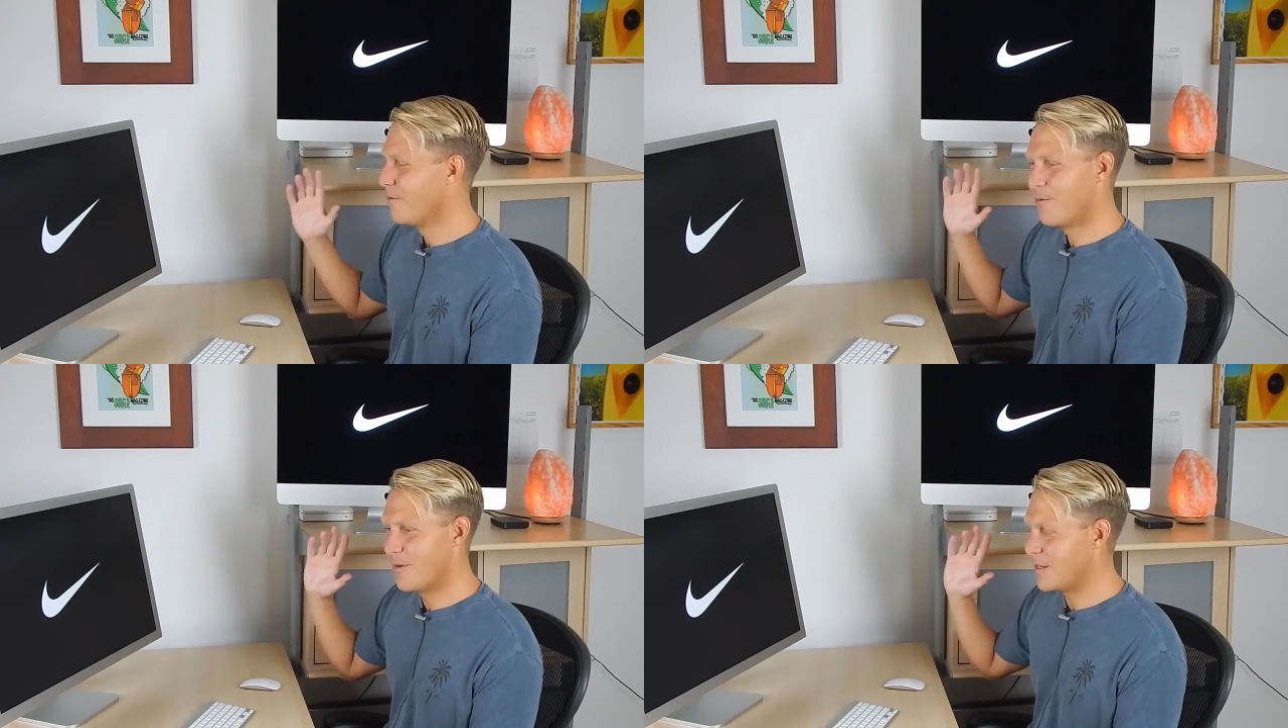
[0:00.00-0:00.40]

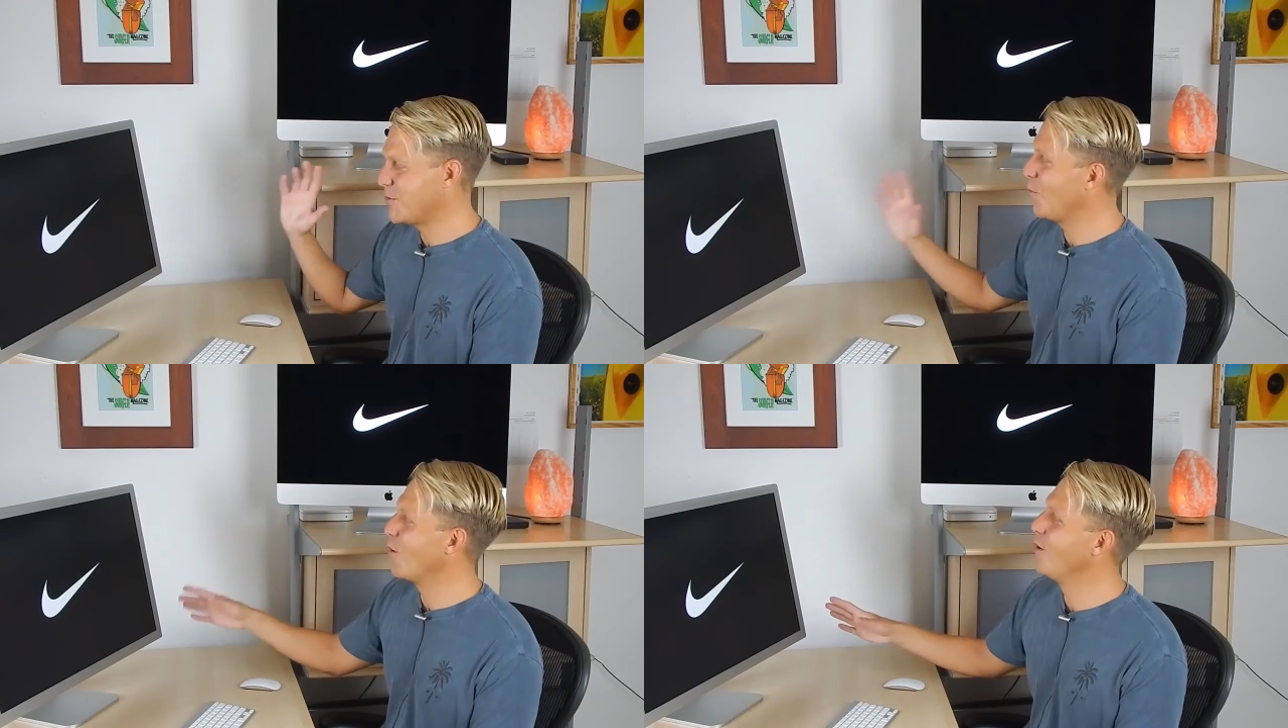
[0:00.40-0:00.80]
for
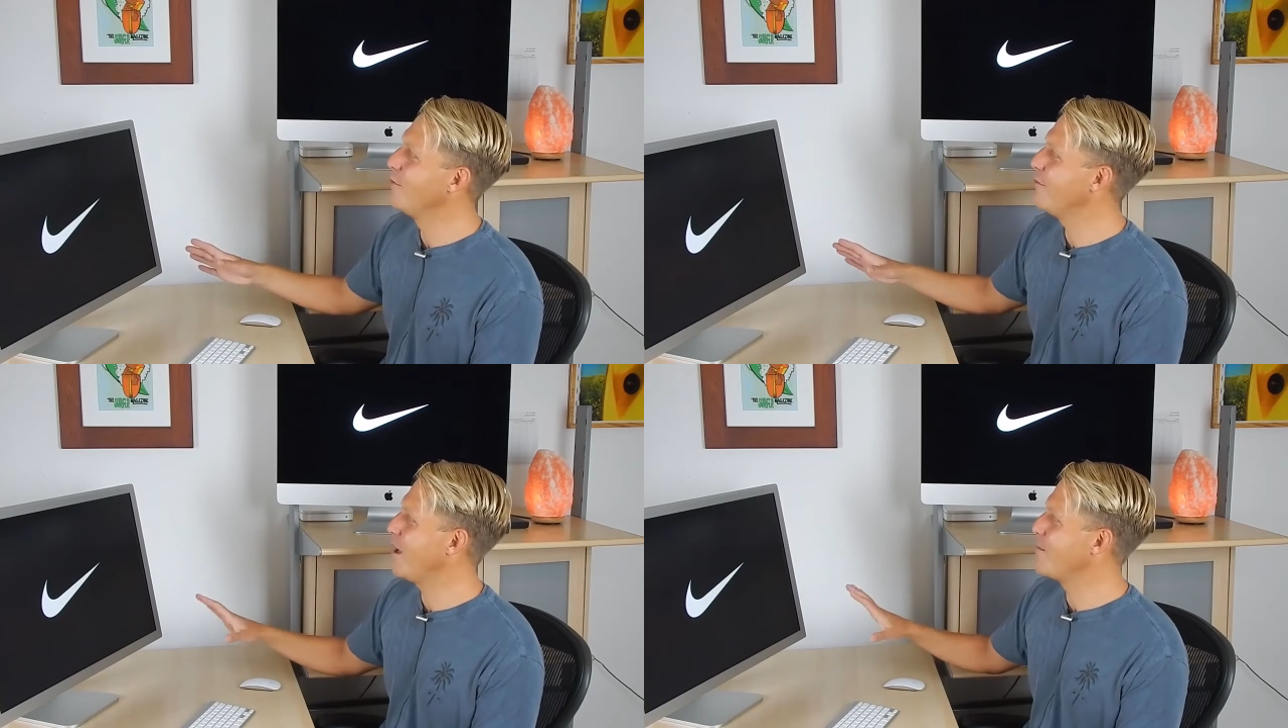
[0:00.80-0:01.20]
this
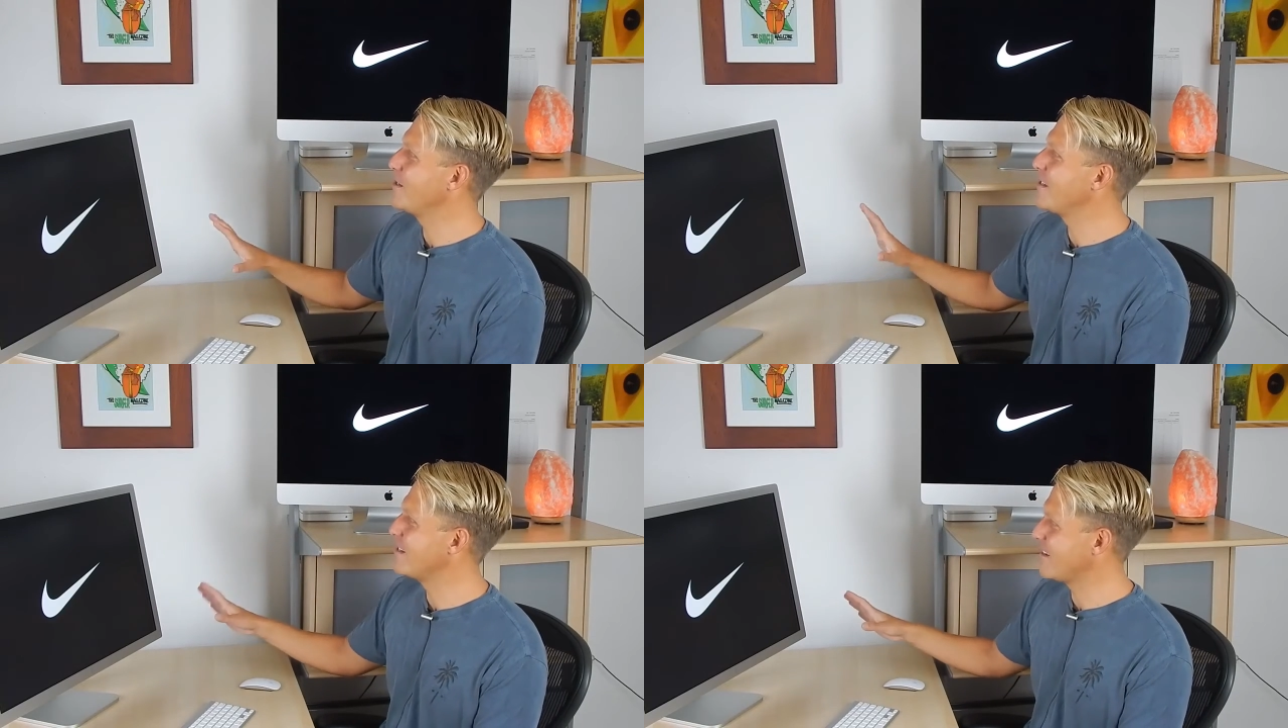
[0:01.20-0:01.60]
world
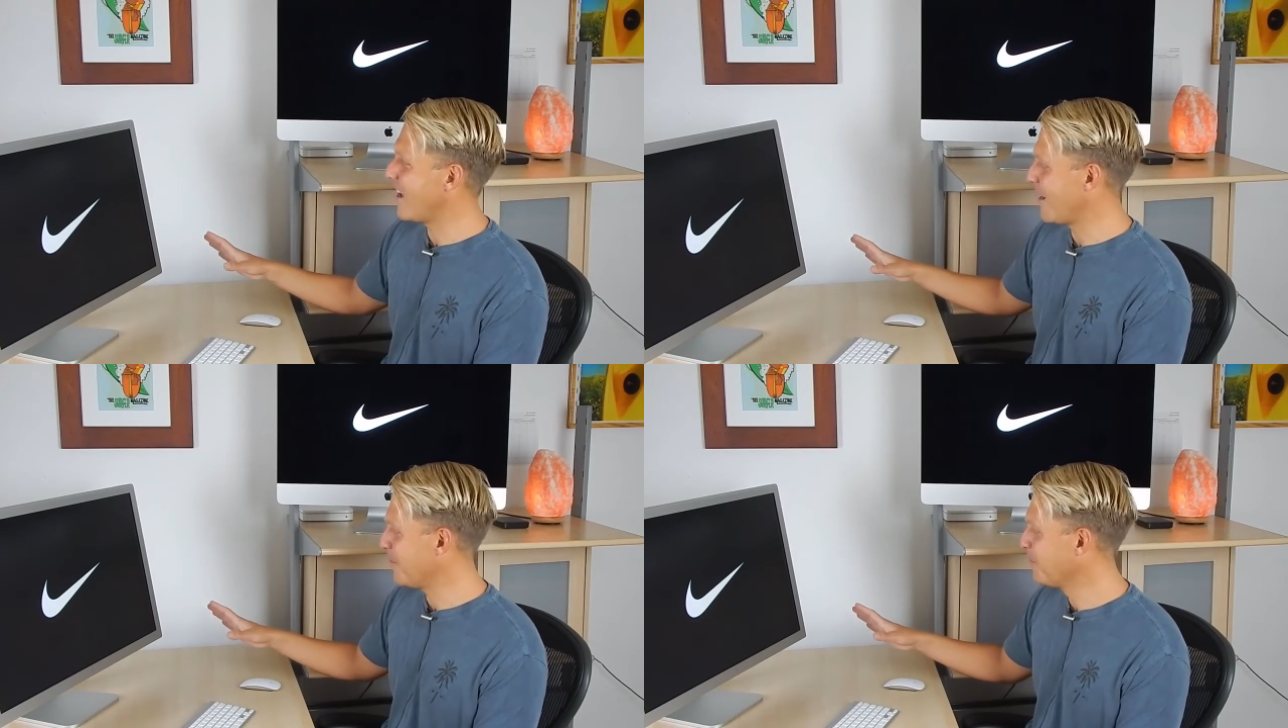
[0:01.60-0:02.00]
famous
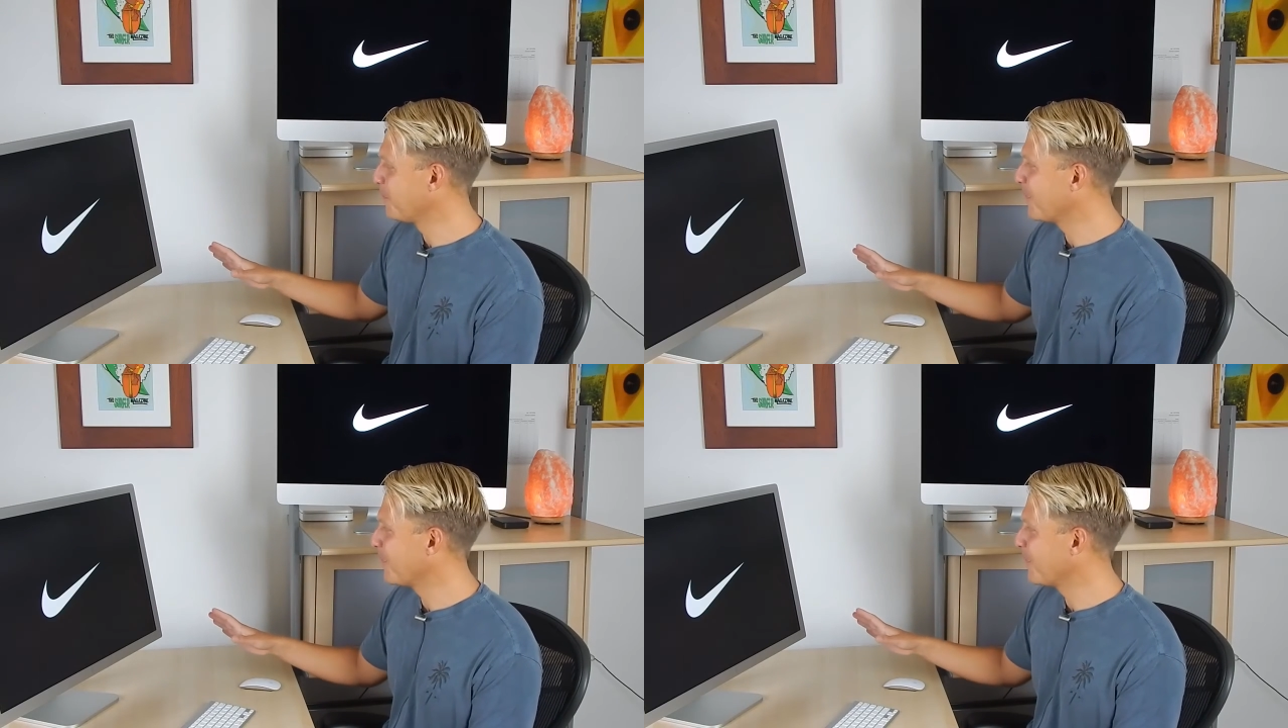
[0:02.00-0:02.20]
design.